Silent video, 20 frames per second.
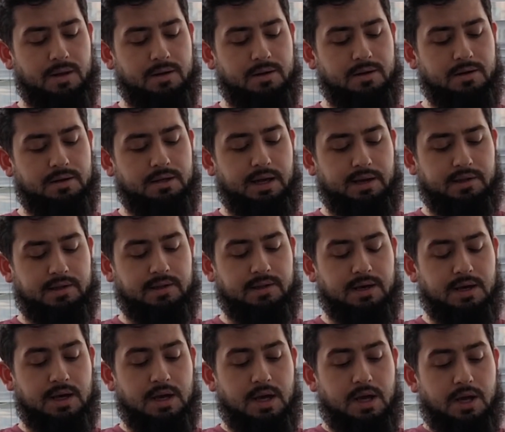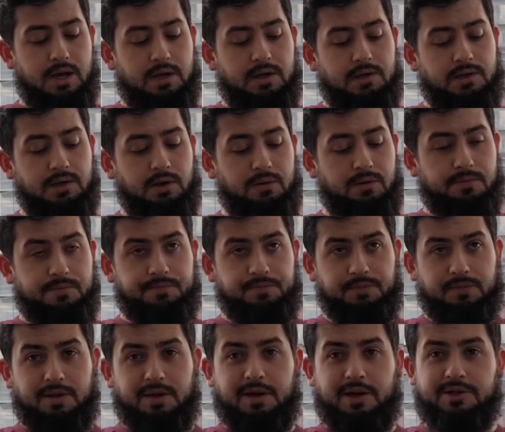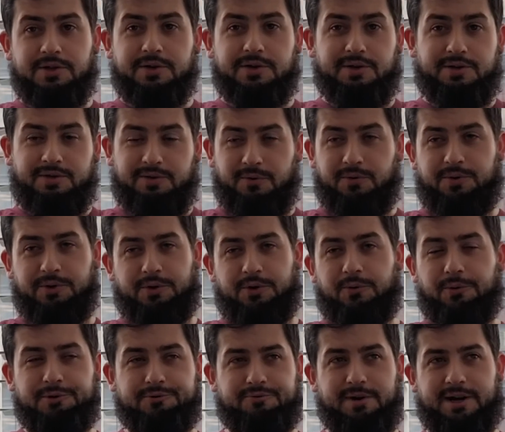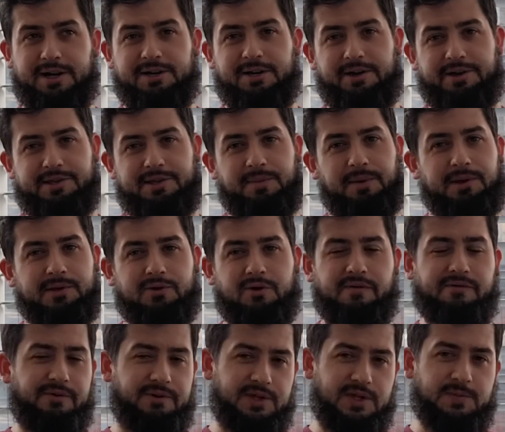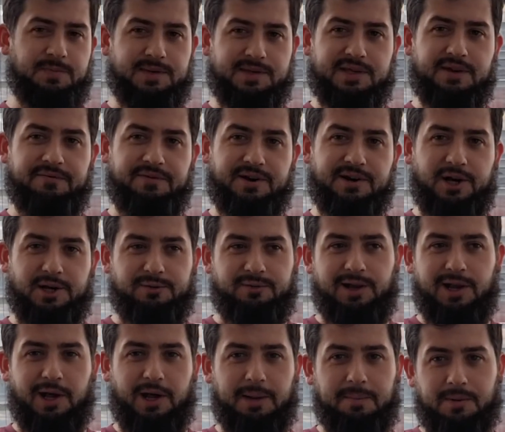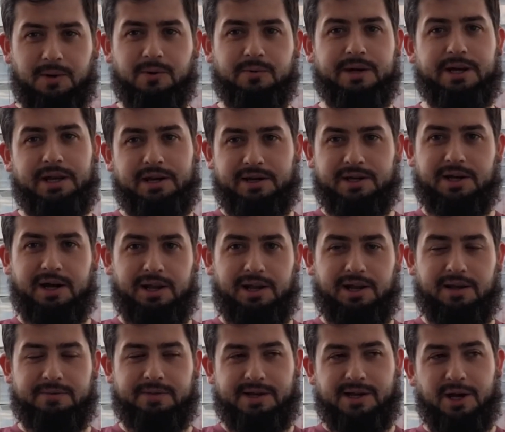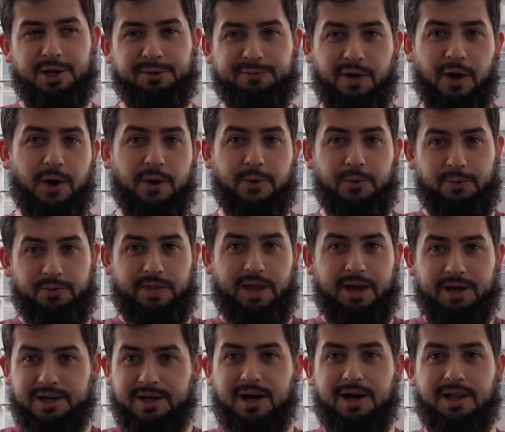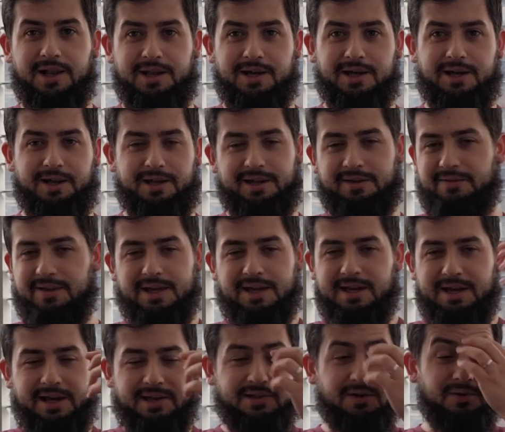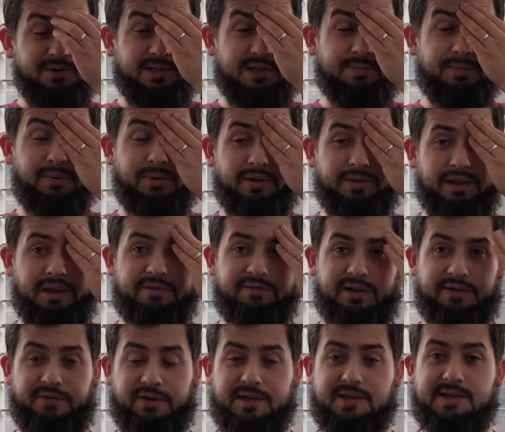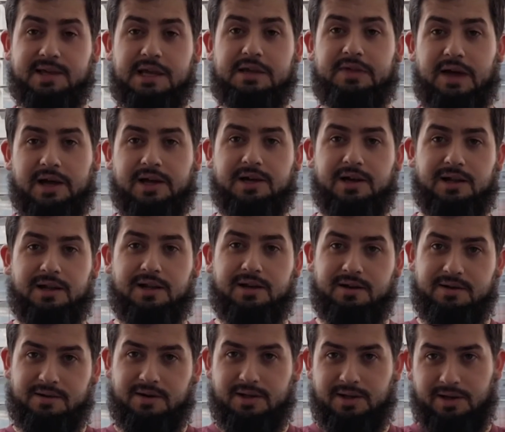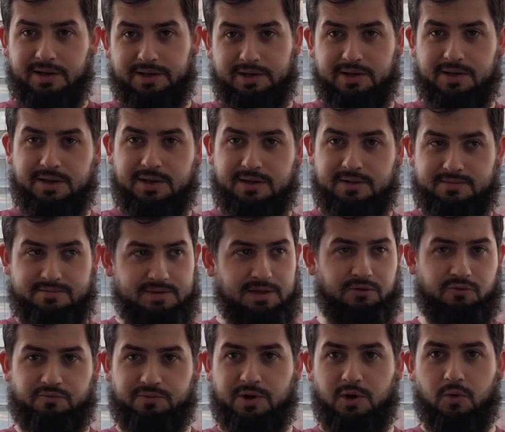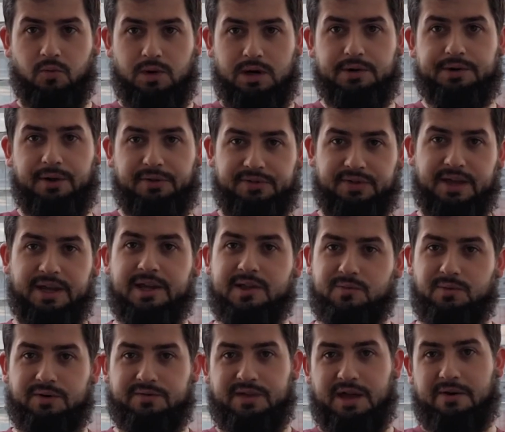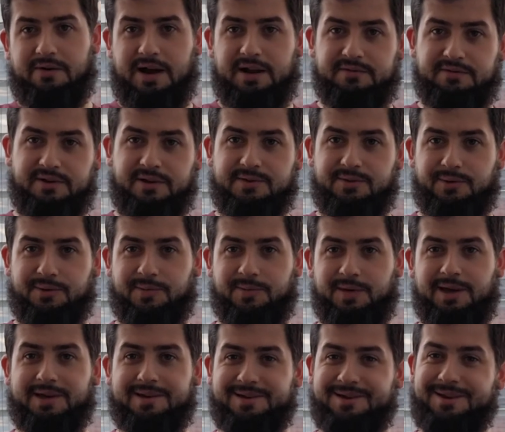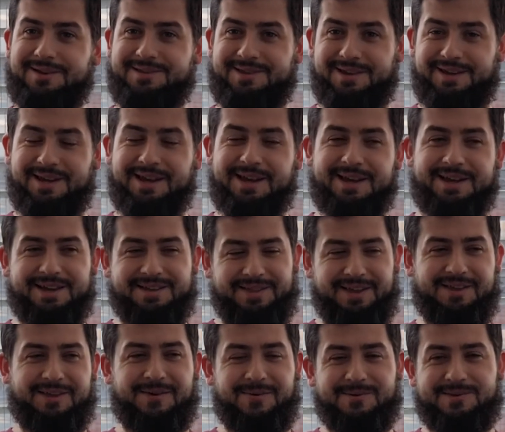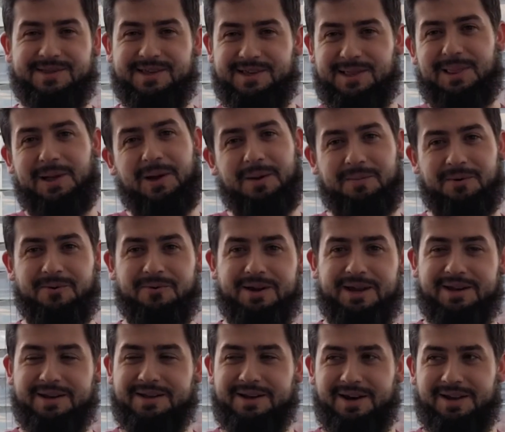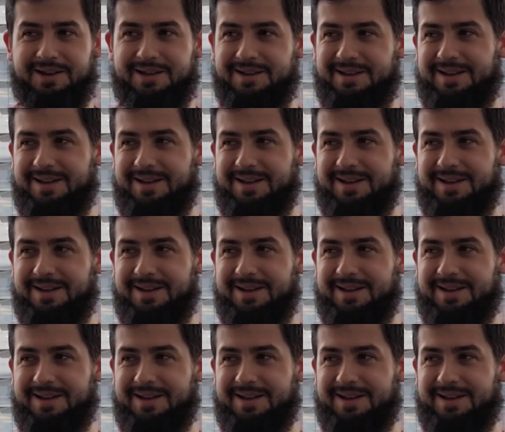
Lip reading: Yes. So, and you can always recognise them because they're a very specific kind of lime green colour. They kind of own that colour. Like, it's got to the point that even if I see that colour, like, in the real world, I'll think it's one of their adverts or something, because, like, they use this lime green colour.